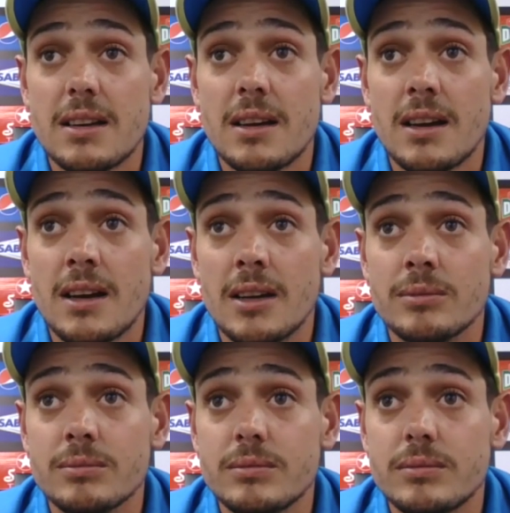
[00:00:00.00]

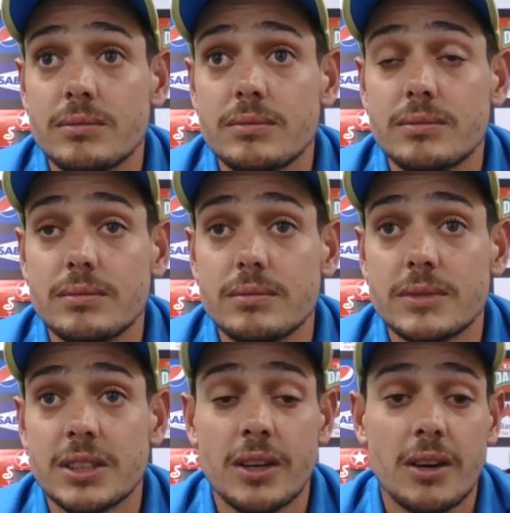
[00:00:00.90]
So
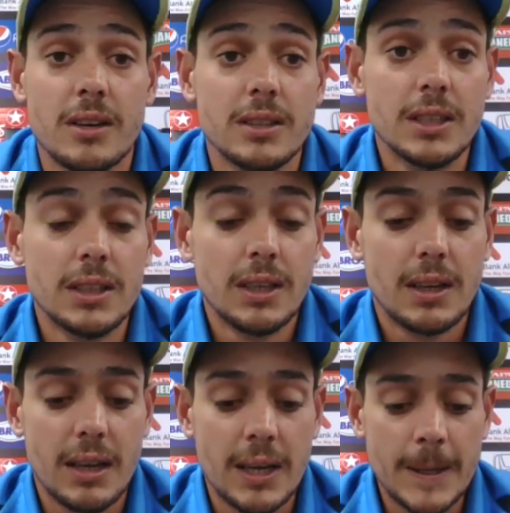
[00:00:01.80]
yeah,
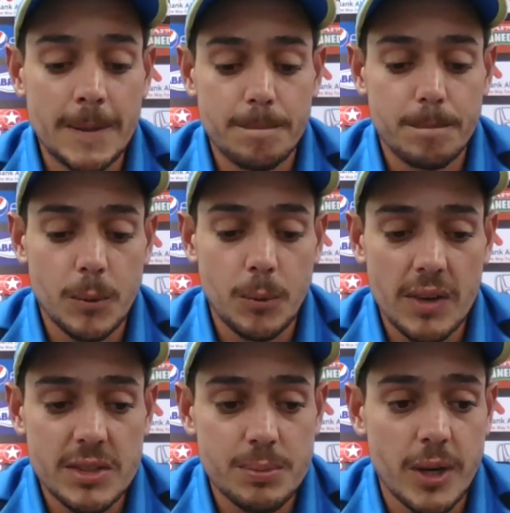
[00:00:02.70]
we
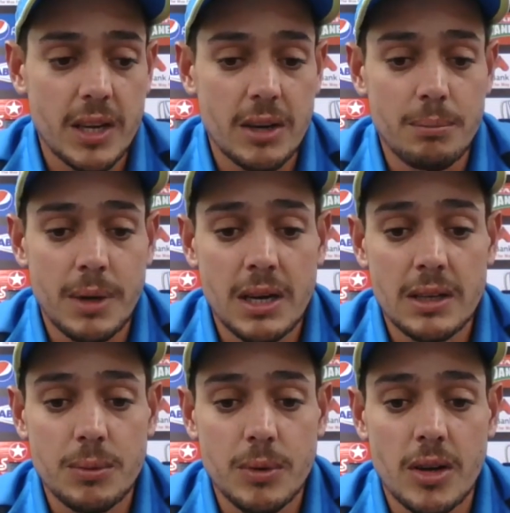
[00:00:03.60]
have spoken
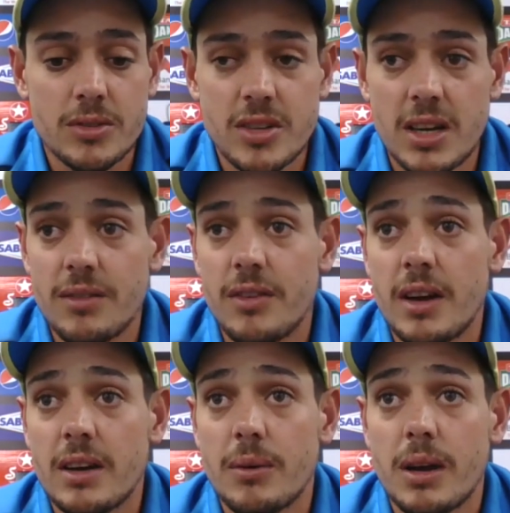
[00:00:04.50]
about it. We are trying to
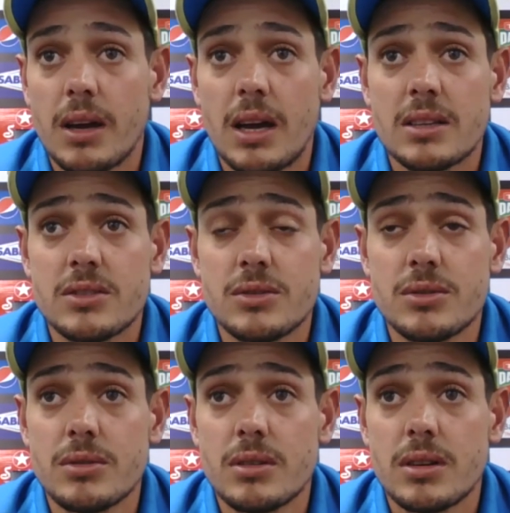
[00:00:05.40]
find a way how
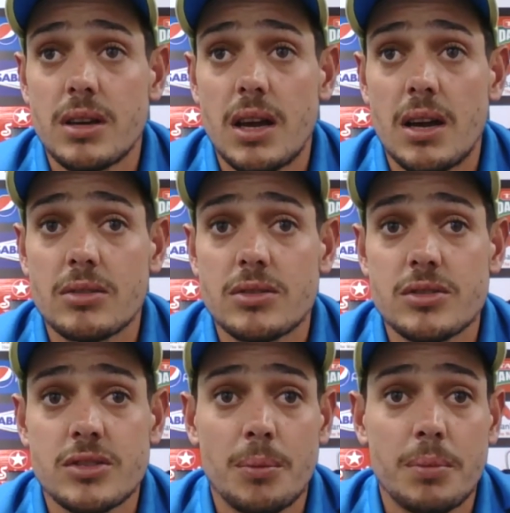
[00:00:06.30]
to
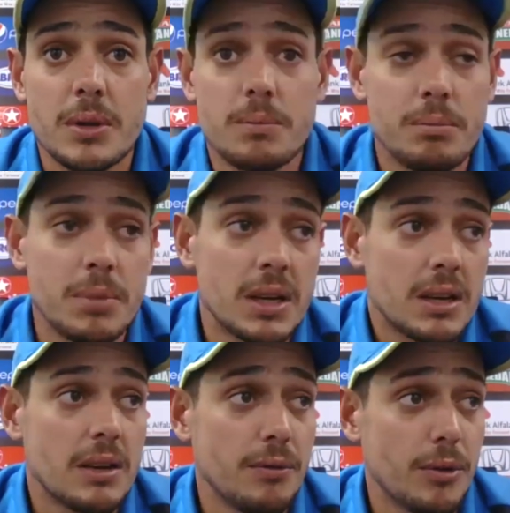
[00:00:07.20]
stop it, but
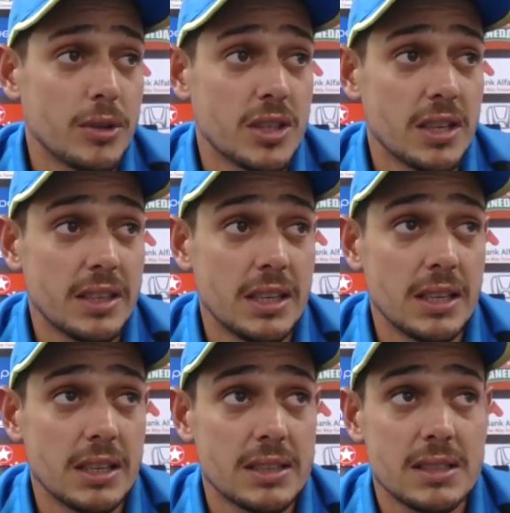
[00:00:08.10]

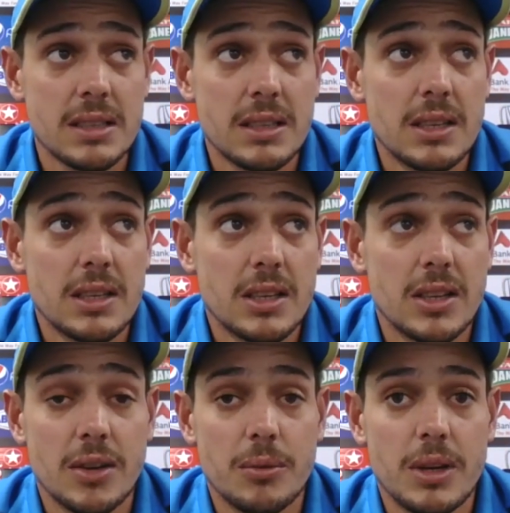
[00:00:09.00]
unfortunately, it's,
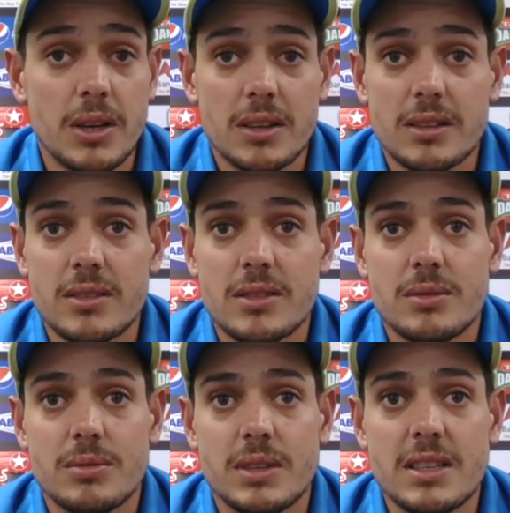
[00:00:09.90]
you know, we're not,
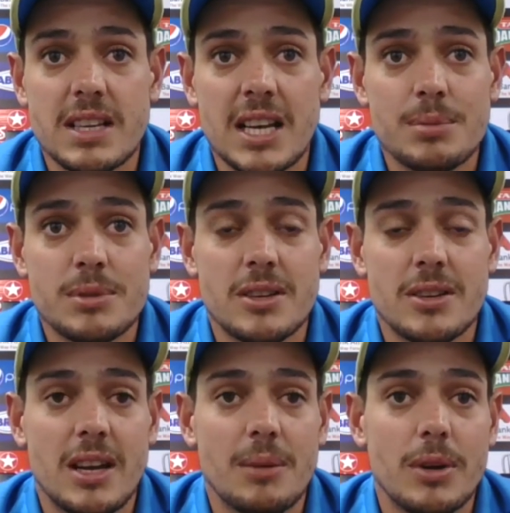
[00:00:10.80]
these collapses are
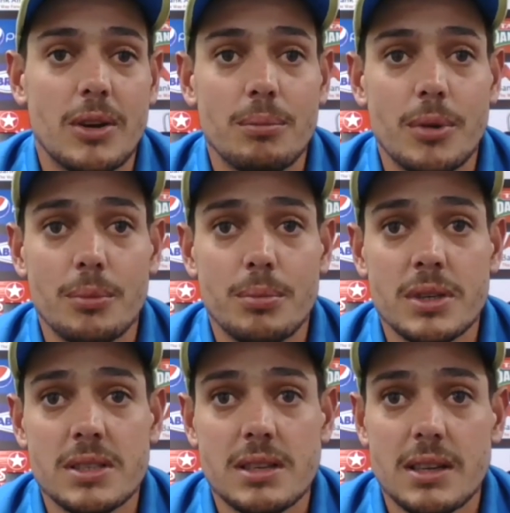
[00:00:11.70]
not happening on
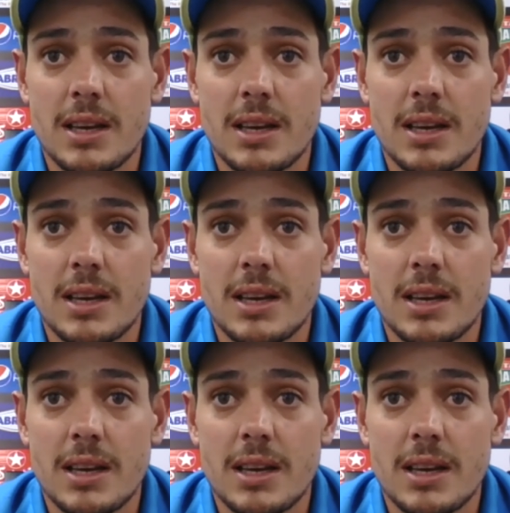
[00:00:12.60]
purpose.